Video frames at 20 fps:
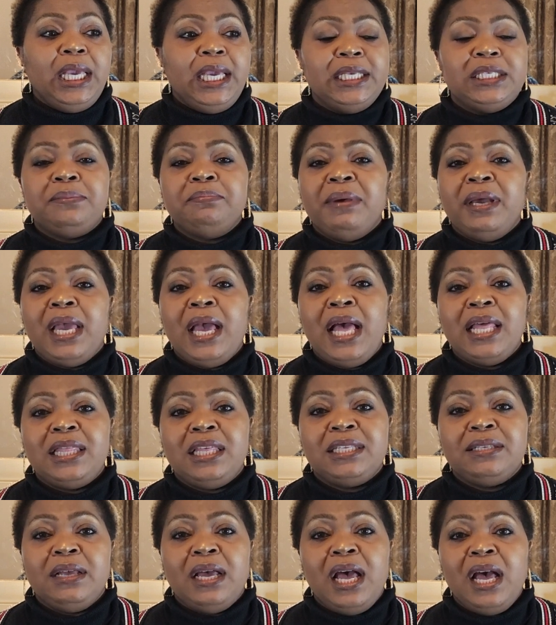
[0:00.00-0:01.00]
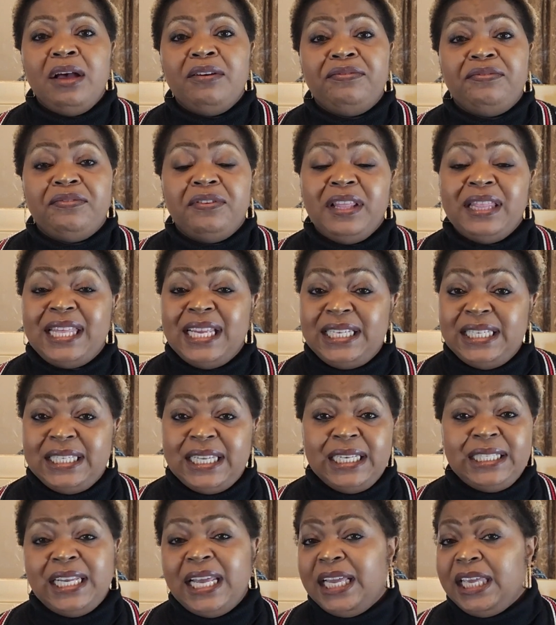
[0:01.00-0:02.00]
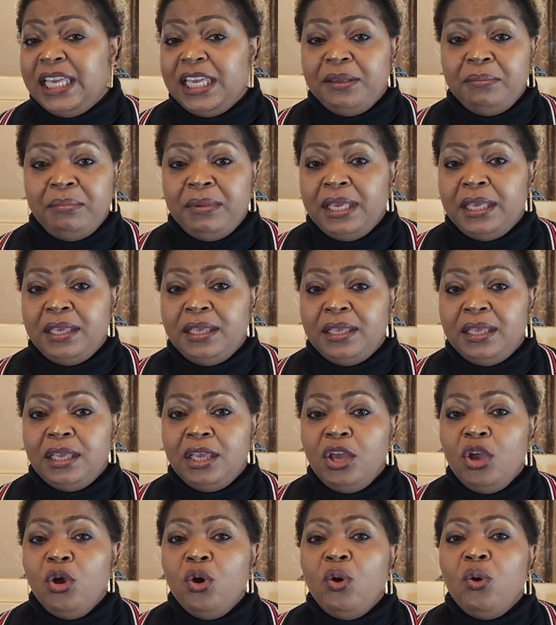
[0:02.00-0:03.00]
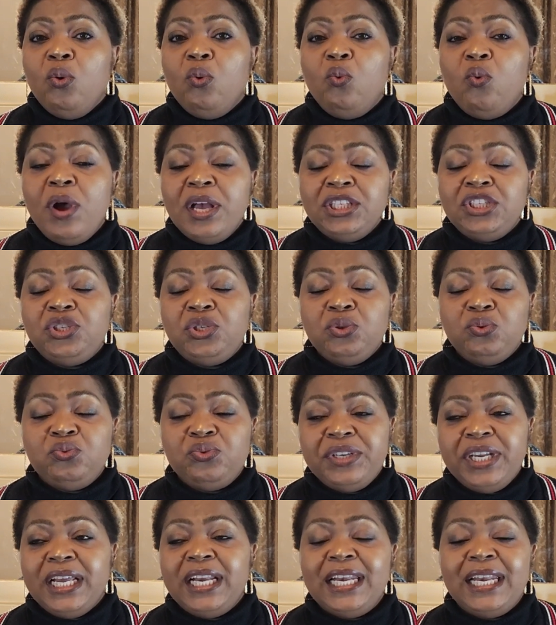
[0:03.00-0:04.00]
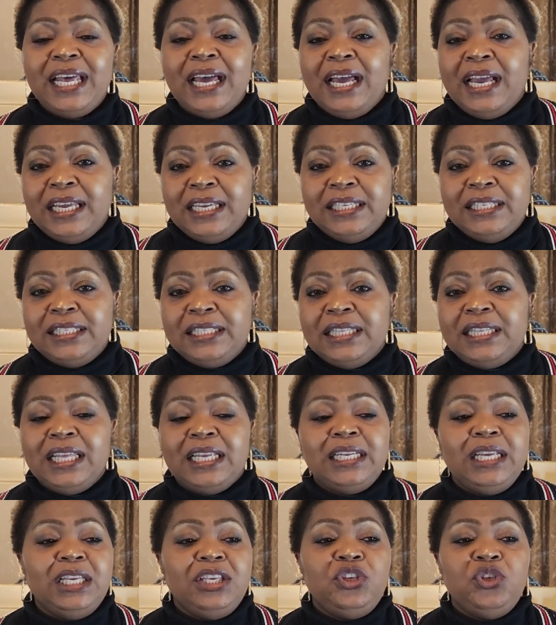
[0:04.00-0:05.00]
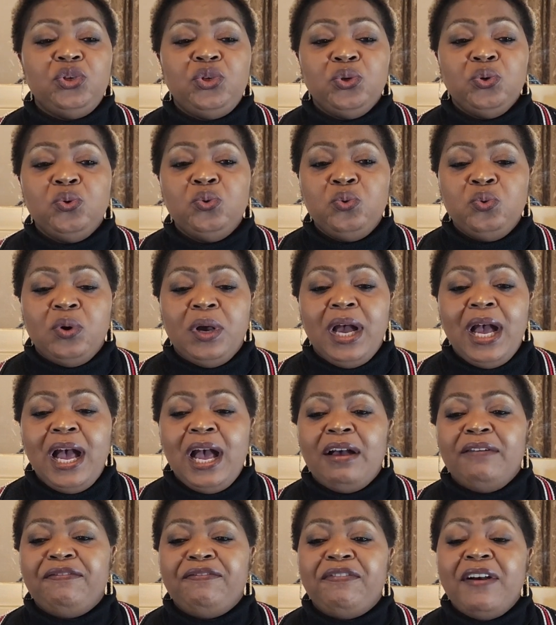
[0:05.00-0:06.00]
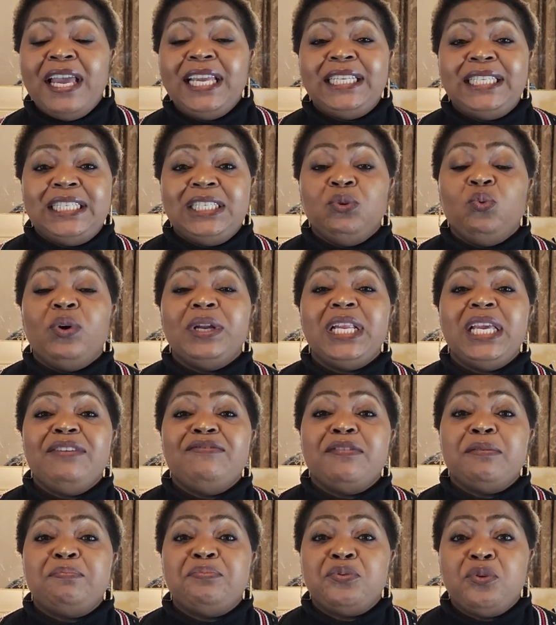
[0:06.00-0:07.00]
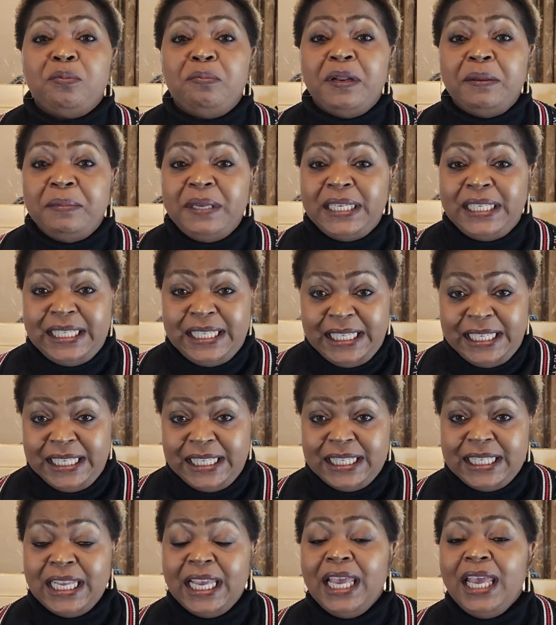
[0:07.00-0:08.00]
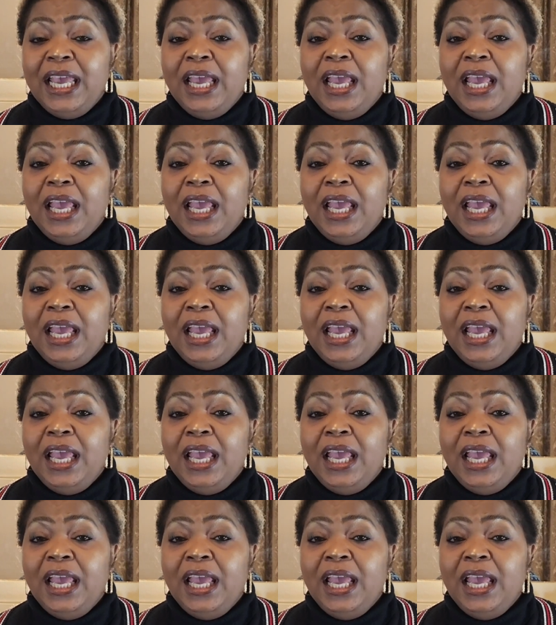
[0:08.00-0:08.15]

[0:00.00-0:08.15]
it's my other half that is attacking me. Once you realize that you are fighting whatever problem it is